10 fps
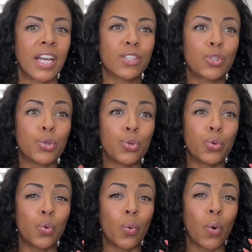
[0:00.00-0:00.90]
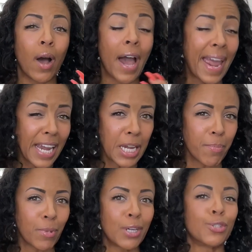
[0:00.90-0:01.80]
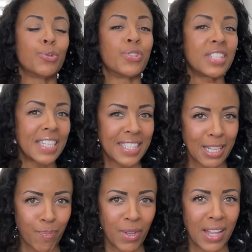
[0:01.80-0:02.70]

To aim to see something